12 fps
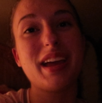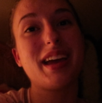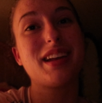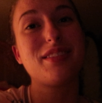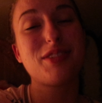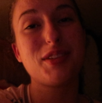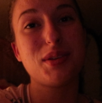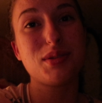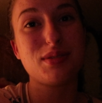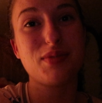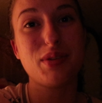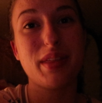and for
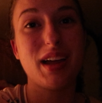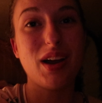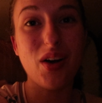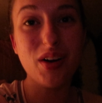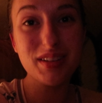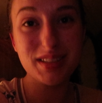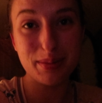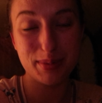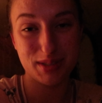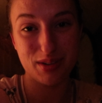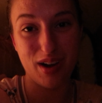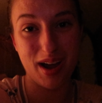those of you that are
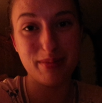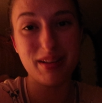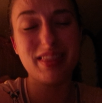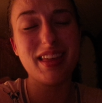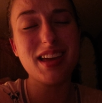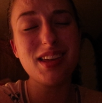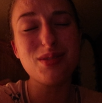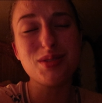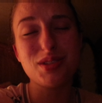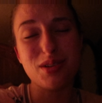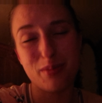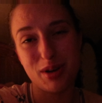subscribed, thank you
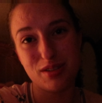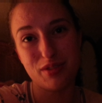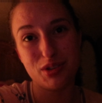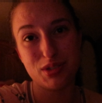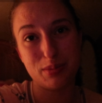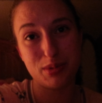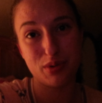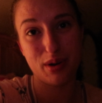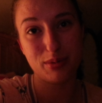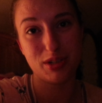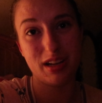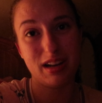so much for your
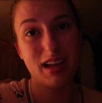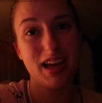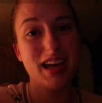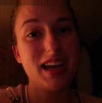subscription.